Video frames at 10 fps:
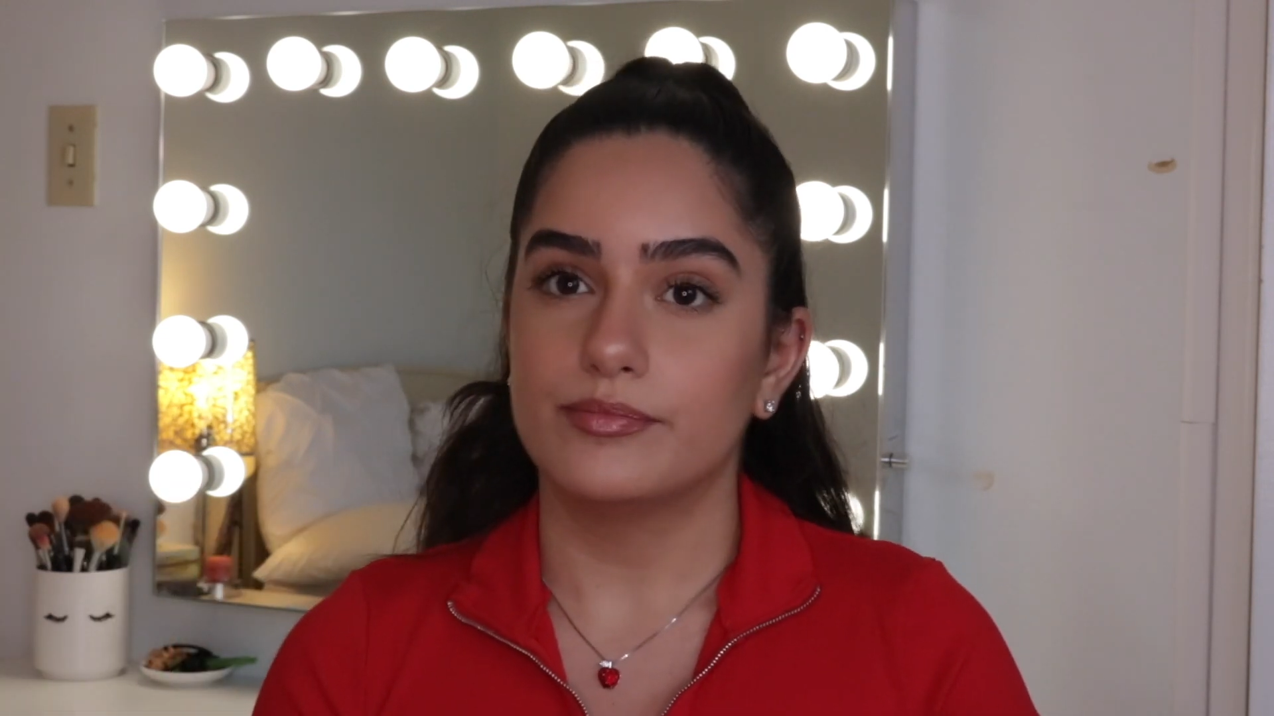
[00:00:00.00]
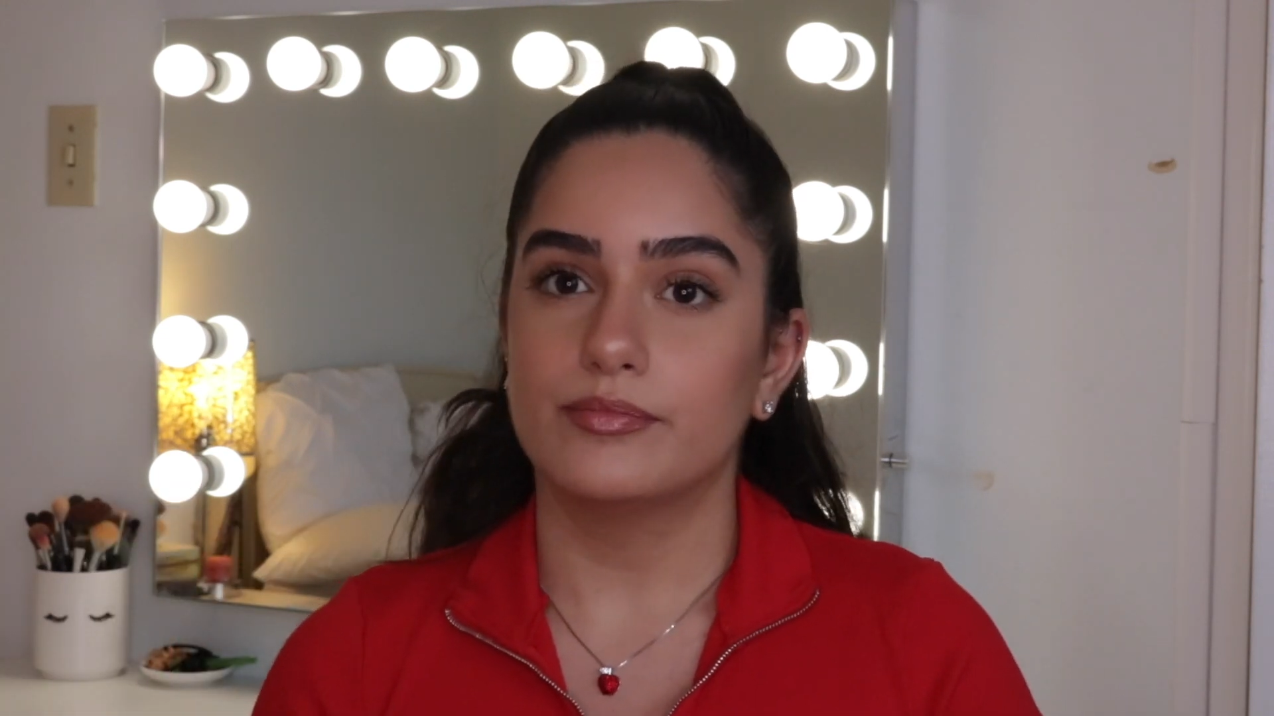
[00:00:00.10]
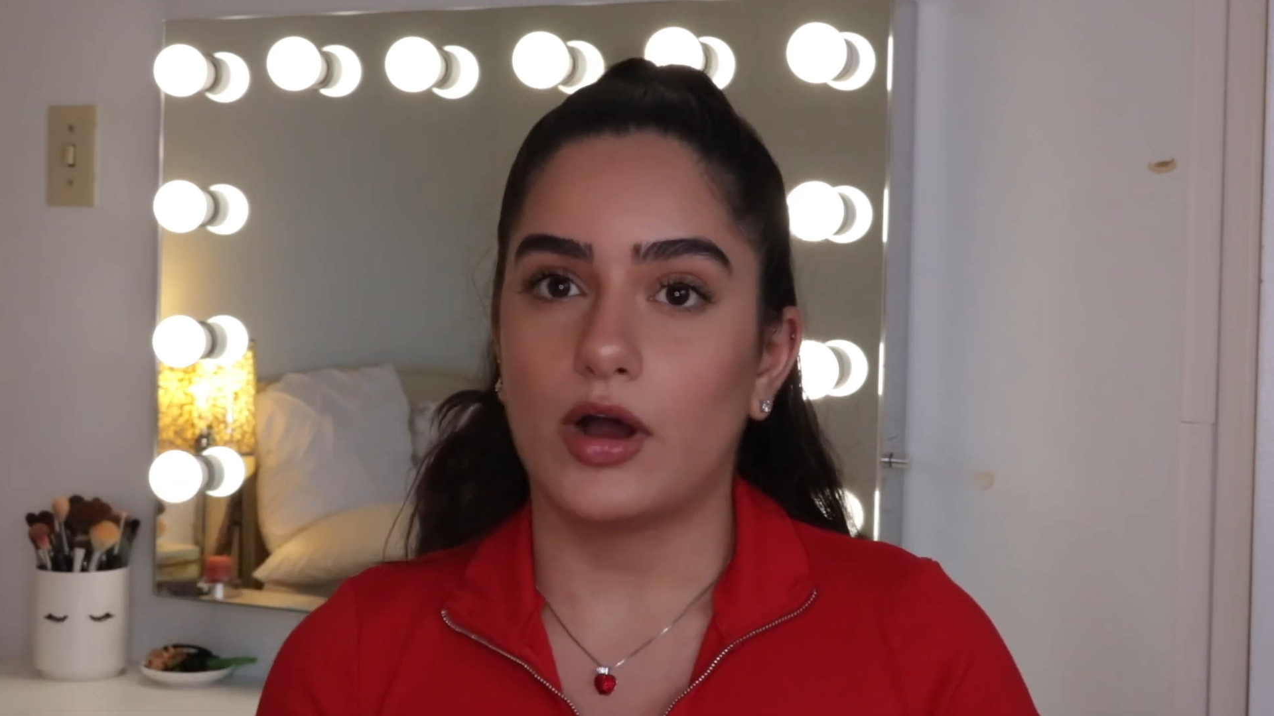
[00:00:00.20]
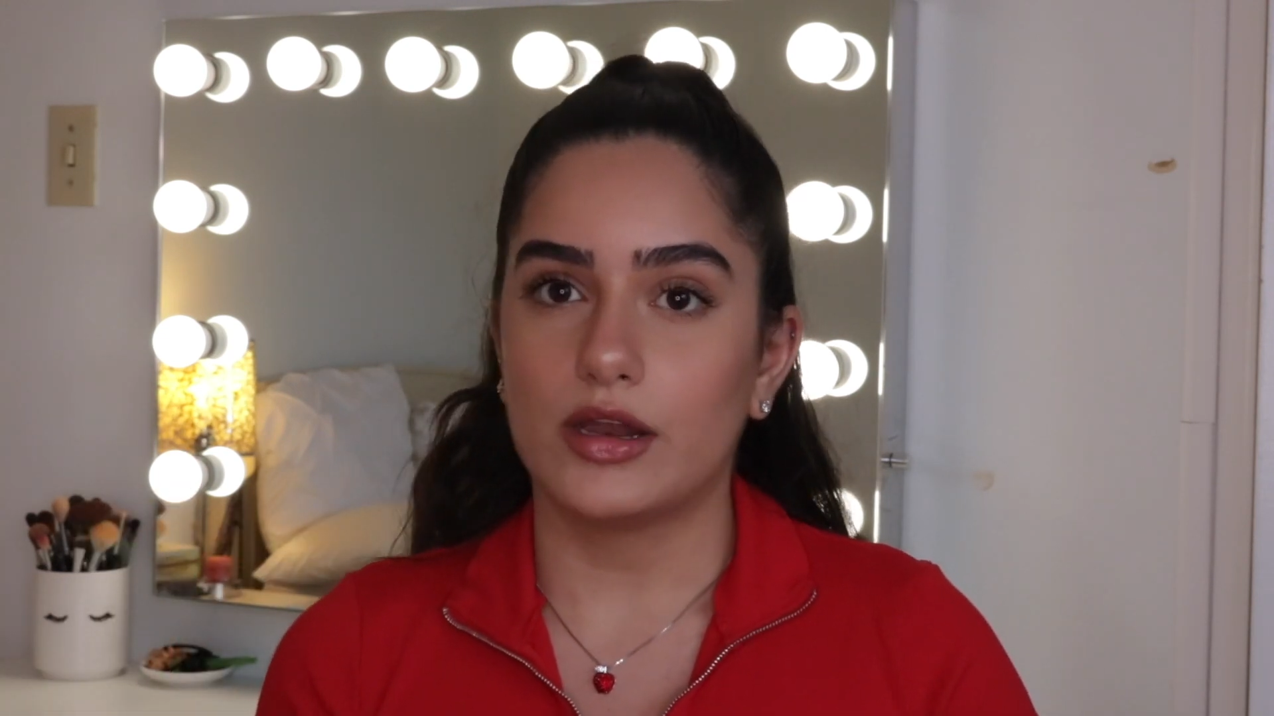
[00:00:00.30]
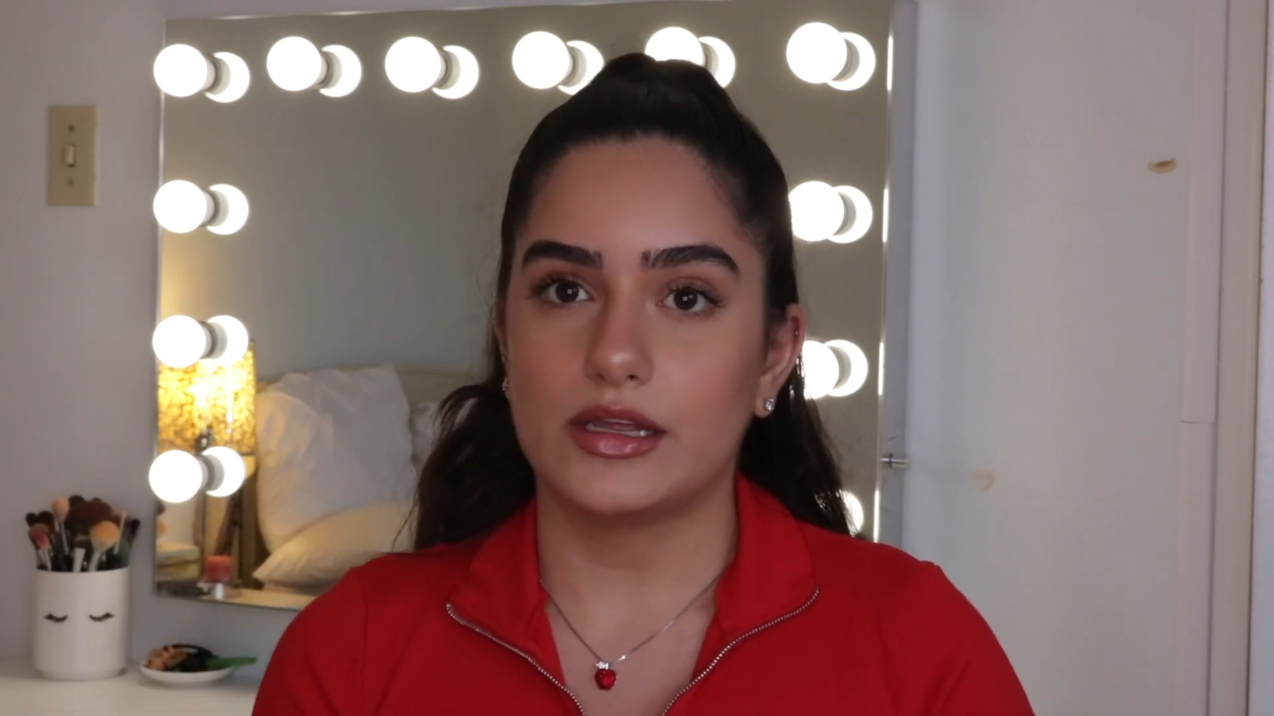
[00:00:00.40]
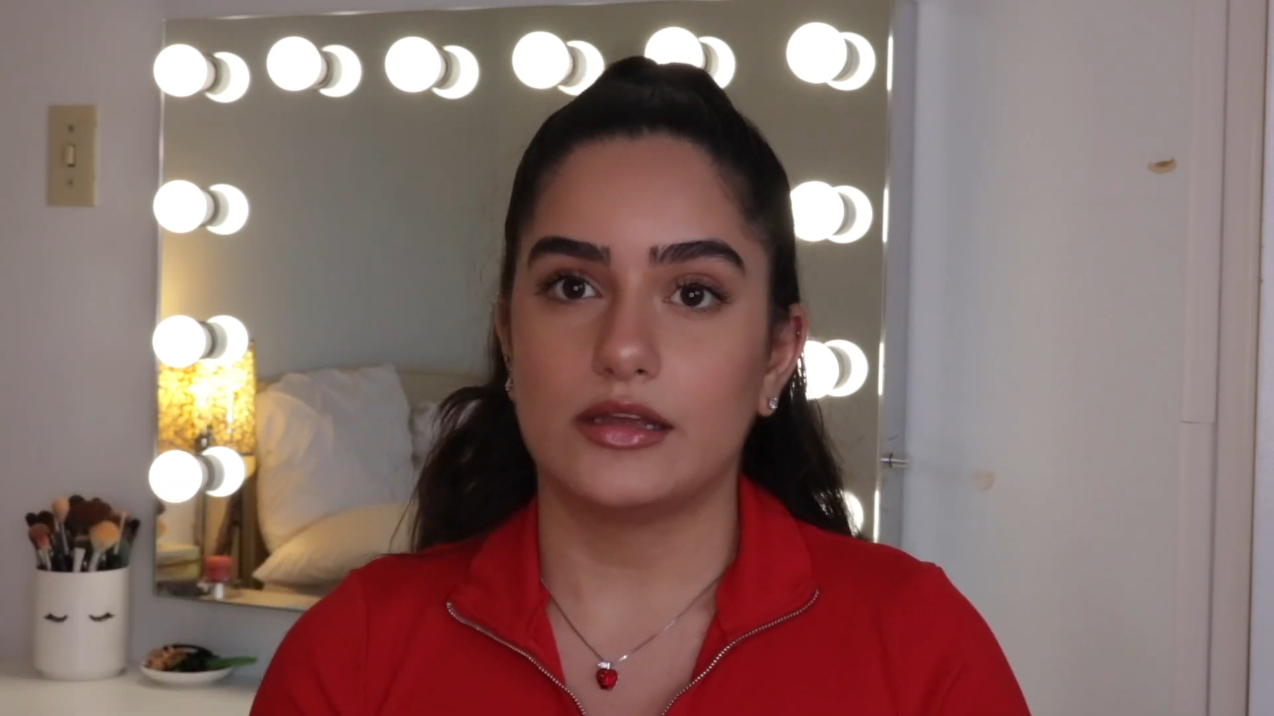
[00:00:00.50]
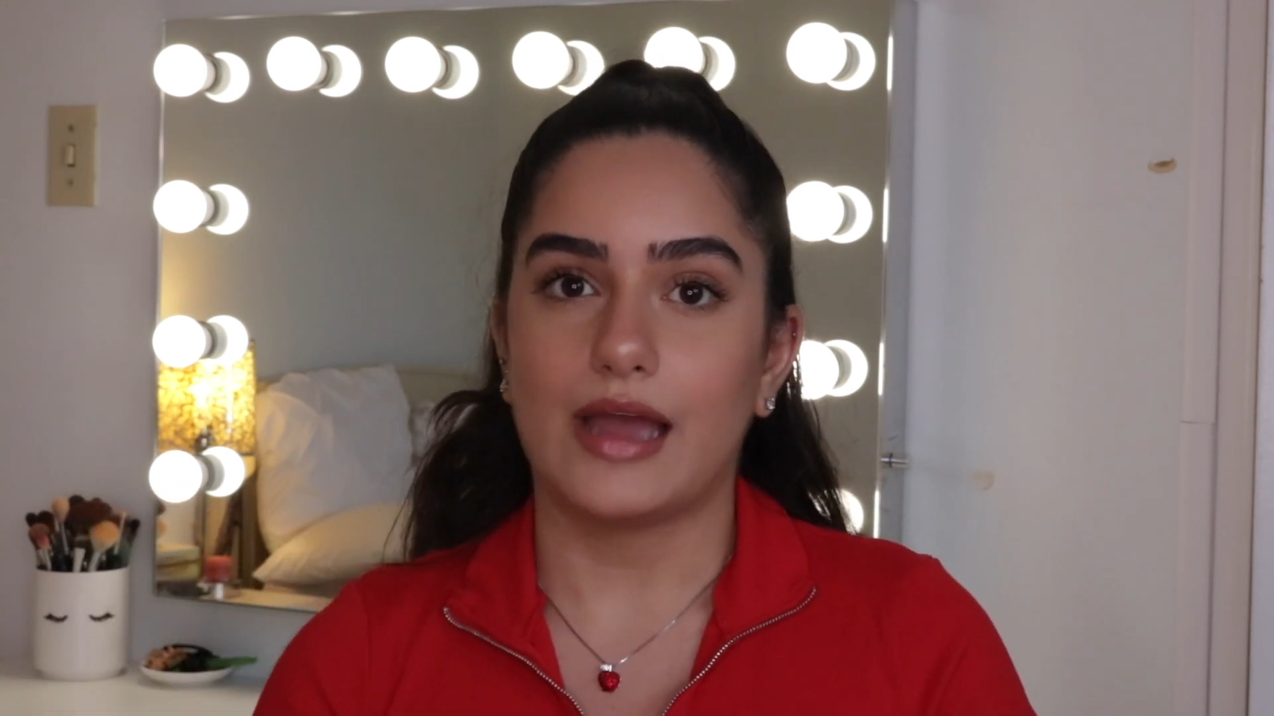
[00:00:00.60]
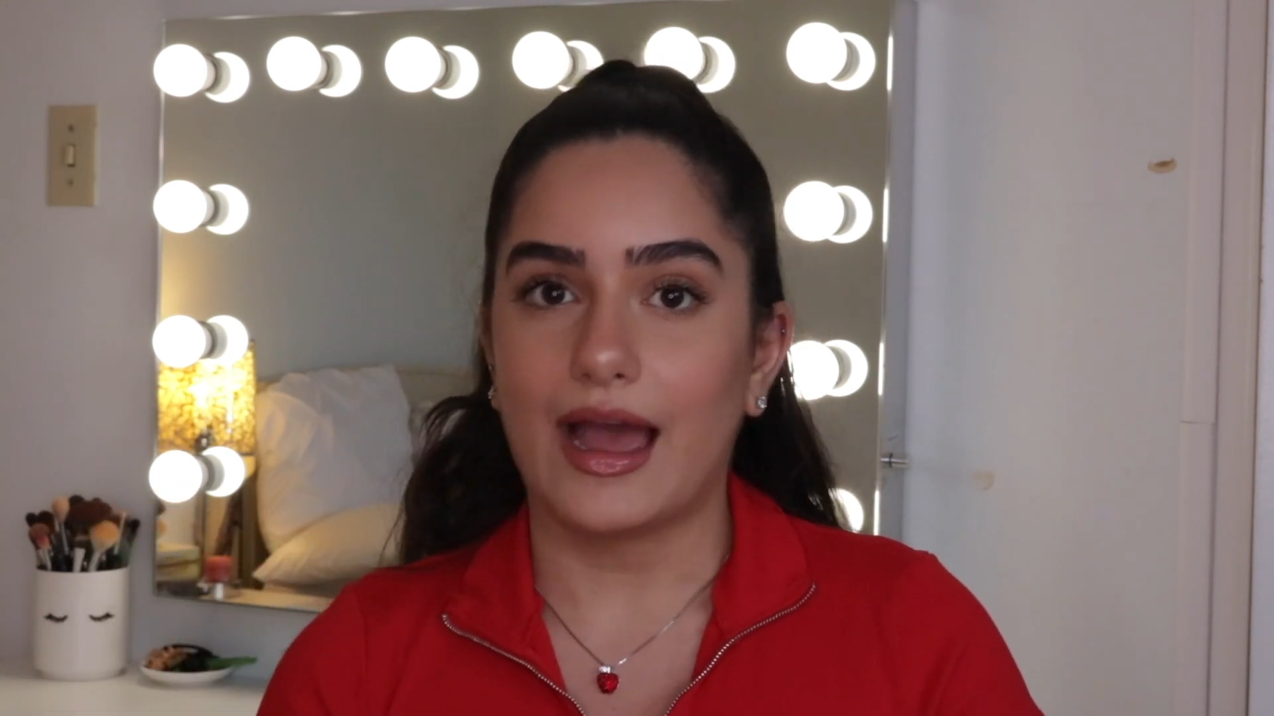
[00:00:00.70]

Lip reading: body